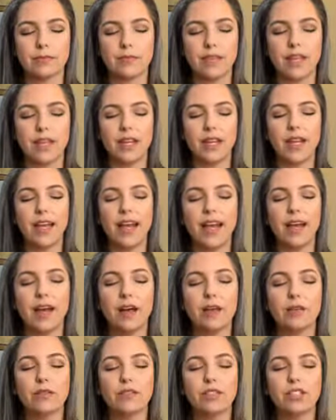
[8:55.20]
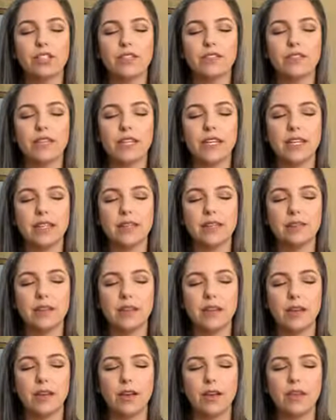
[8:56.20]
And now shifting
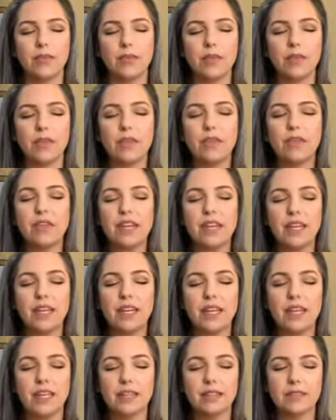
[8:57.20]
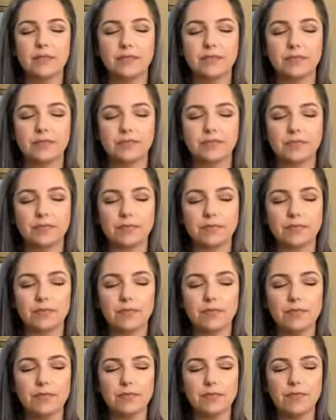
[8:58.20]
from the thinking
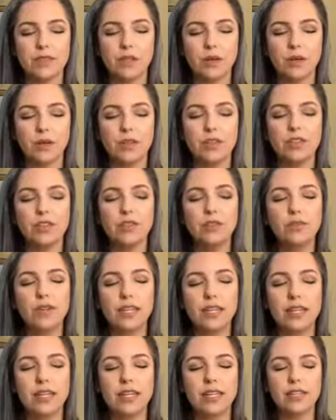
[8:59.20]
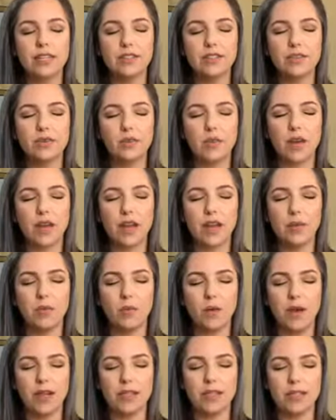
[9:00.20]
or the tuning into what I
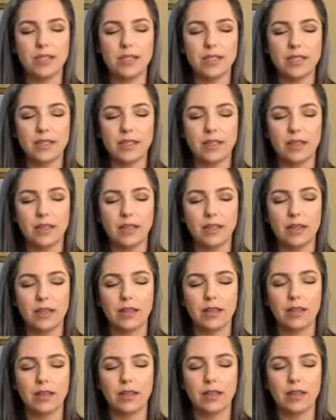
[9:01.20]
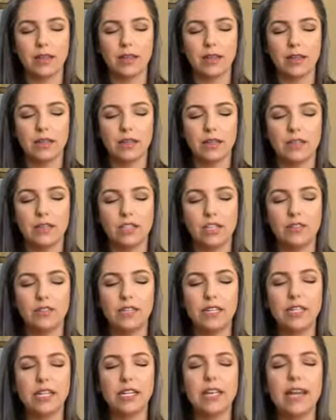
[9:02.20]
want,
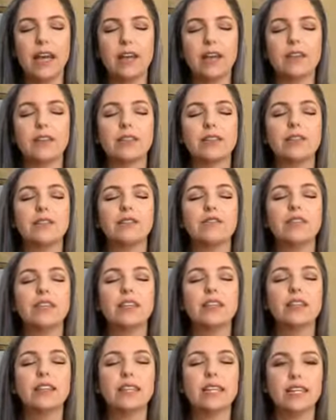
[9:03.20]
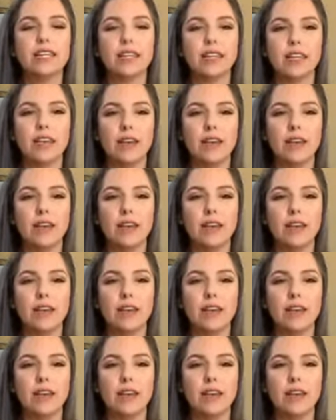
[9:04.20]
shifting it now to the feeling